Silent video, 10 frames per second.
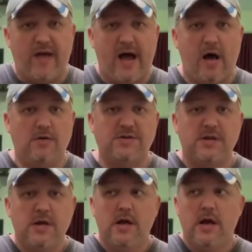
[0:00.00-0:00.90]
house,
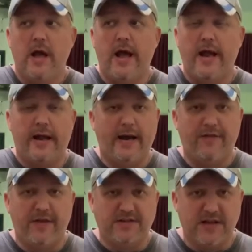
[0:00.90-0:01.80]
and kind
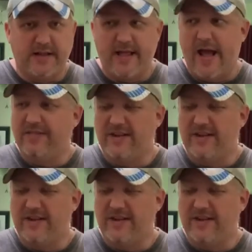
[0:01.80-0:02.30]
of things like that.